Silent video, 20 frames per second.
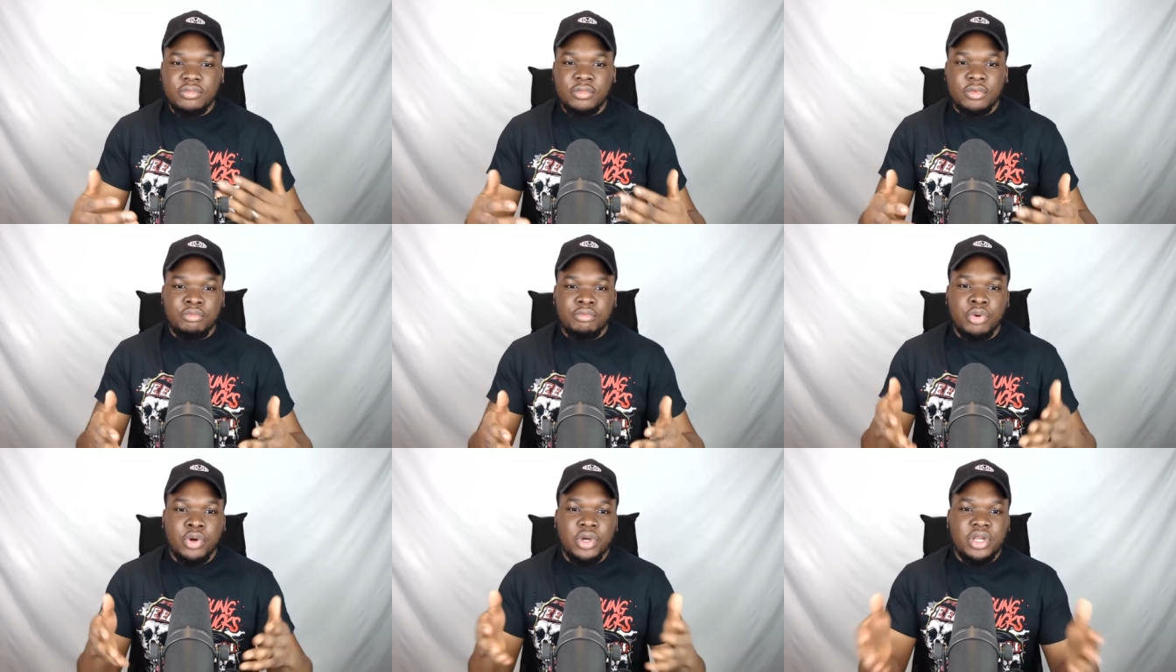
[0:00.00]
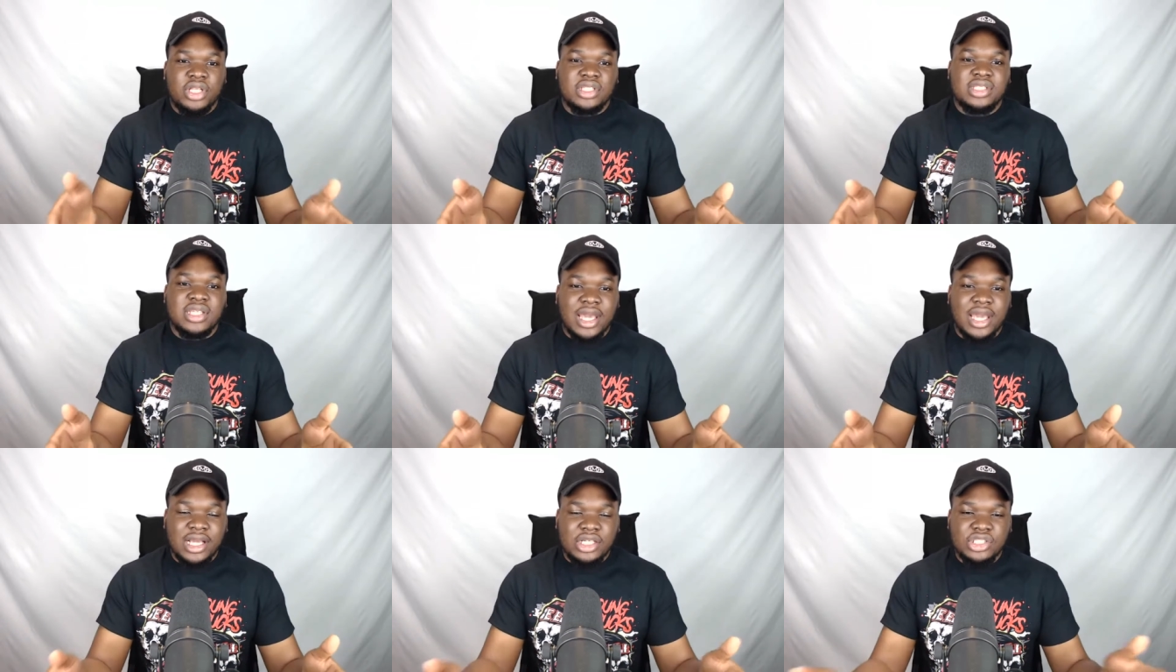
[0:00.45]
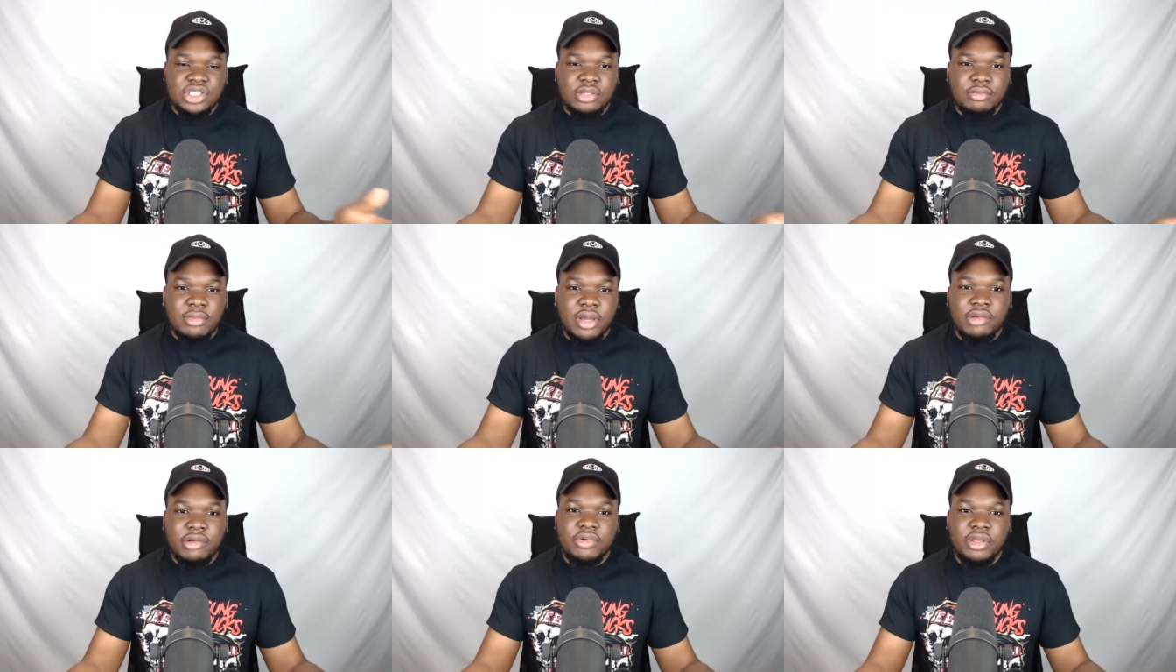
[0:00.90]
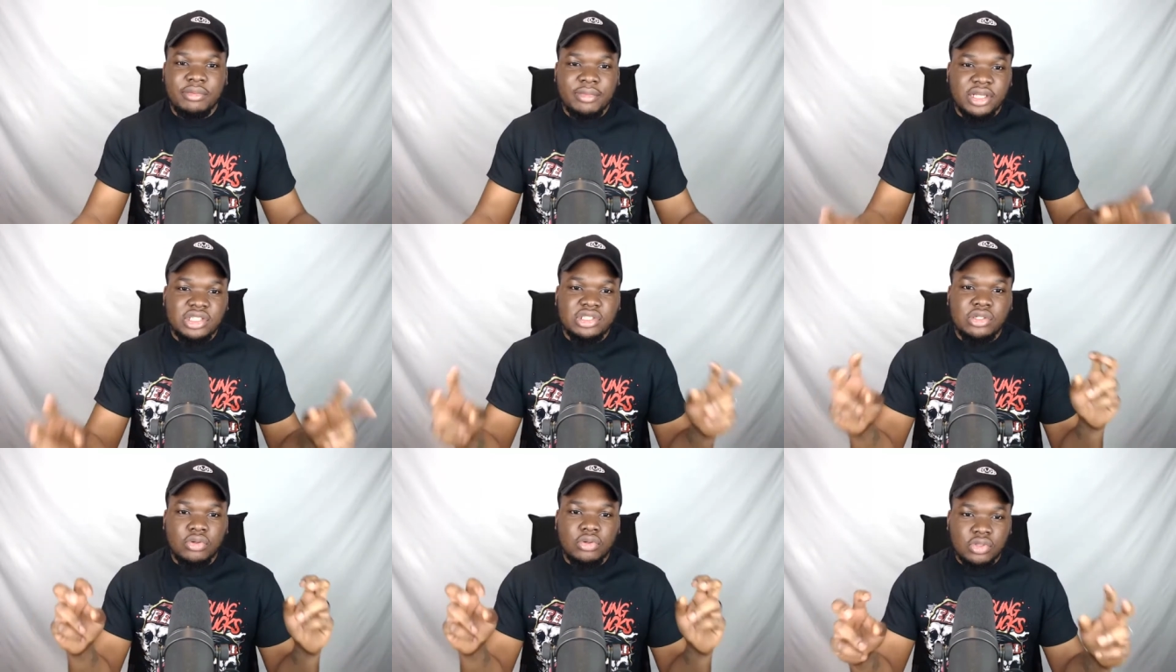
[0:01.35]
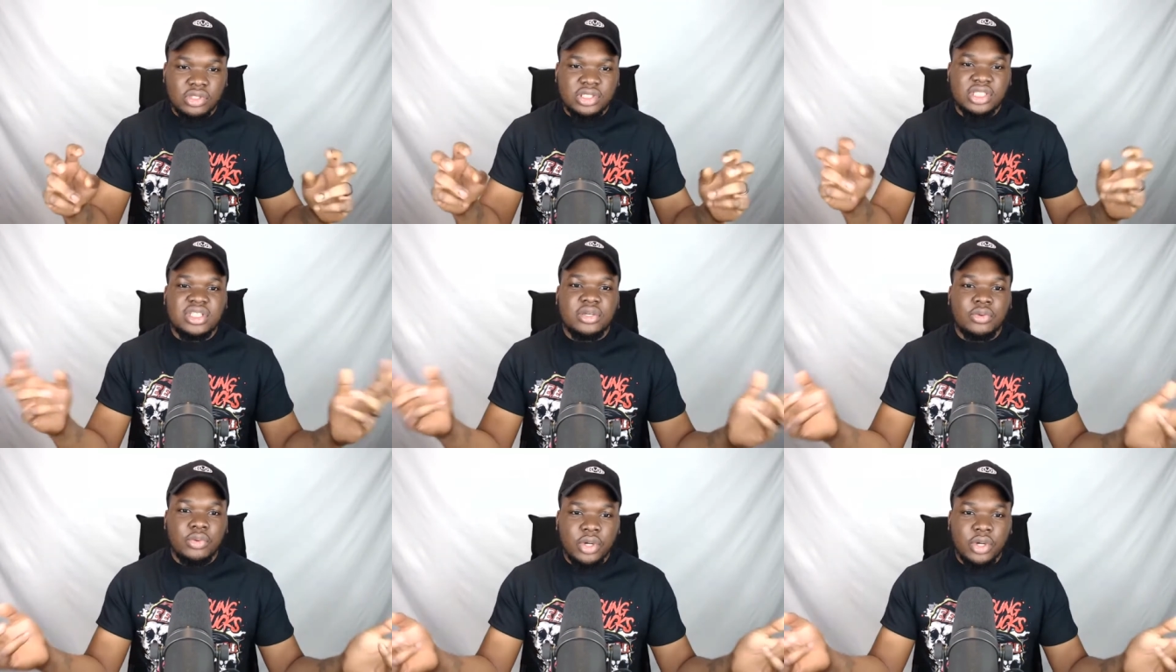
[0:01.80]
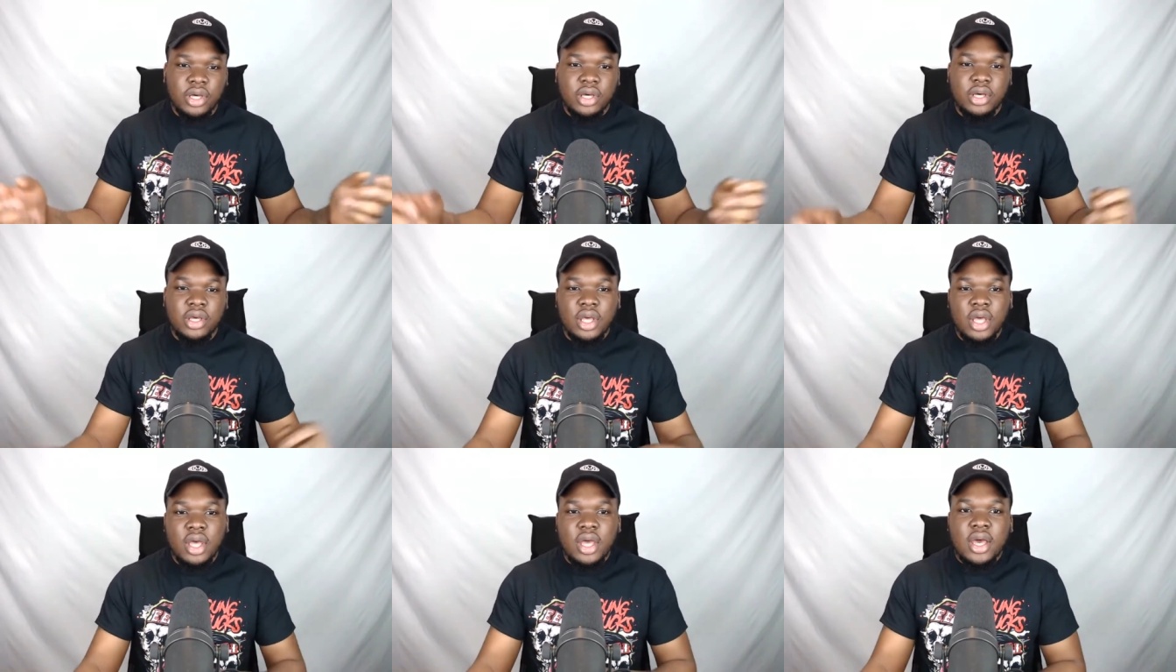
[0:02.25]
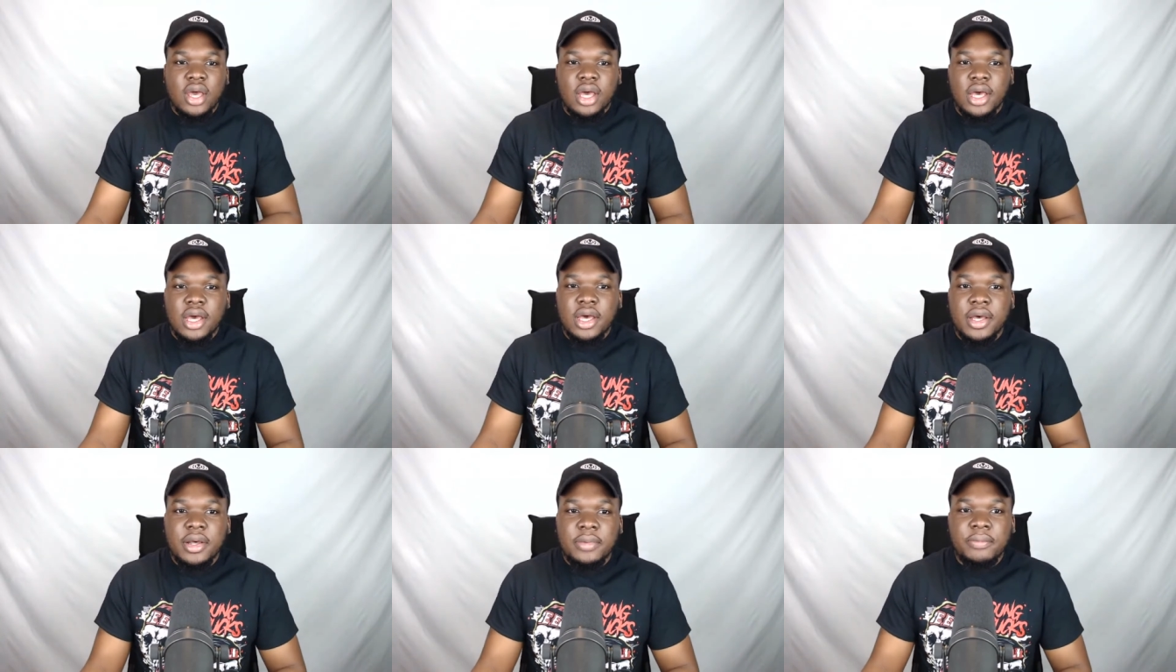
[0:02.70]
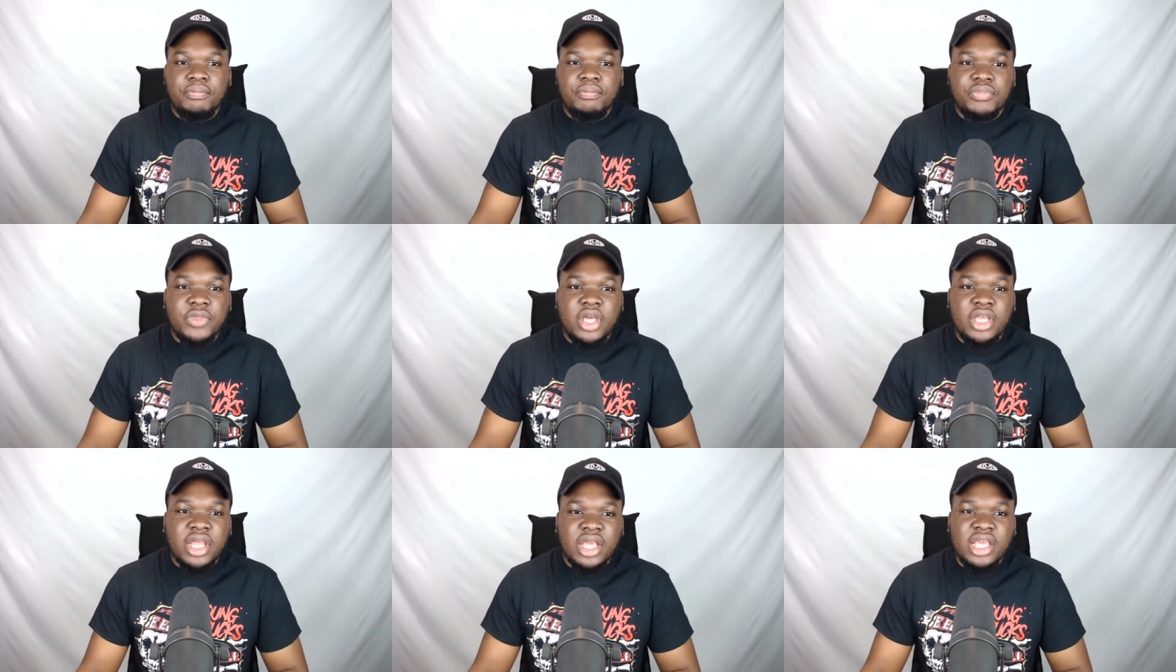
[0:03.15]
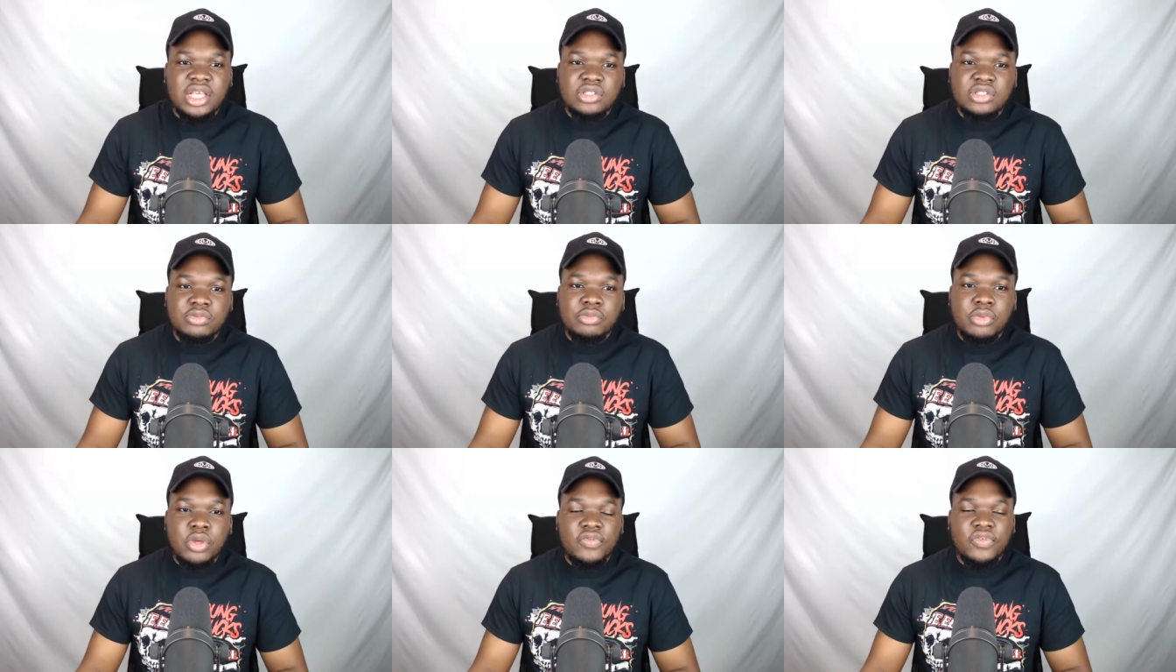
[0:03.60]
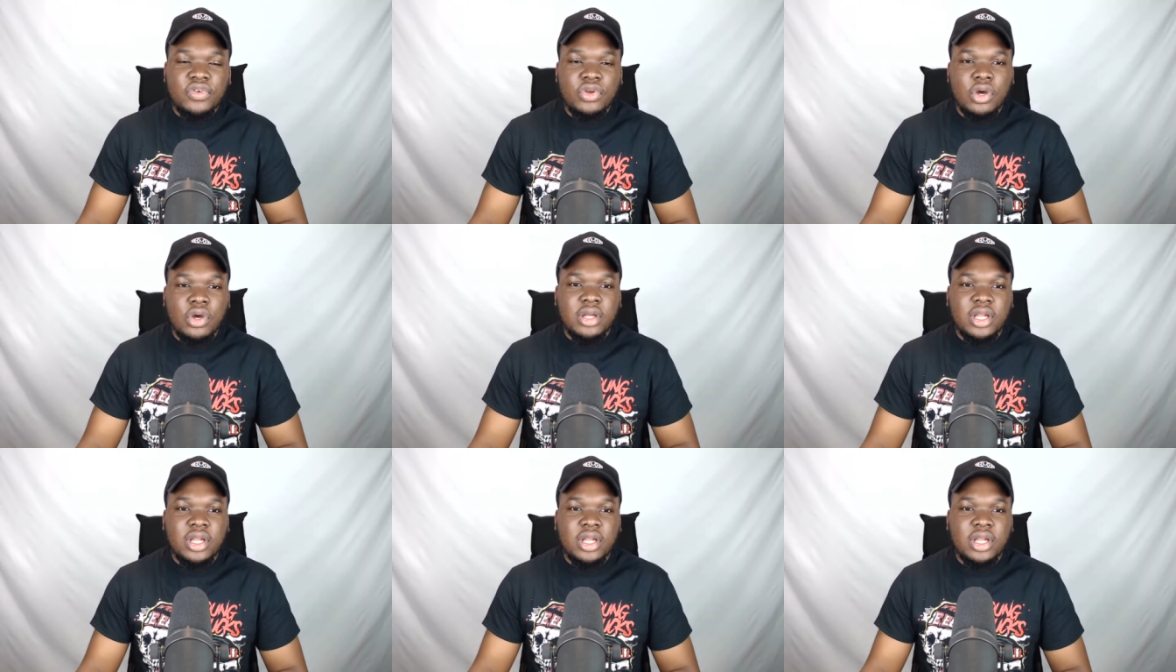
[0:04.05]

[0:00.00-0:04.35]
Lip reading: putting into action my rematch clause, as it were," and that he's moving on.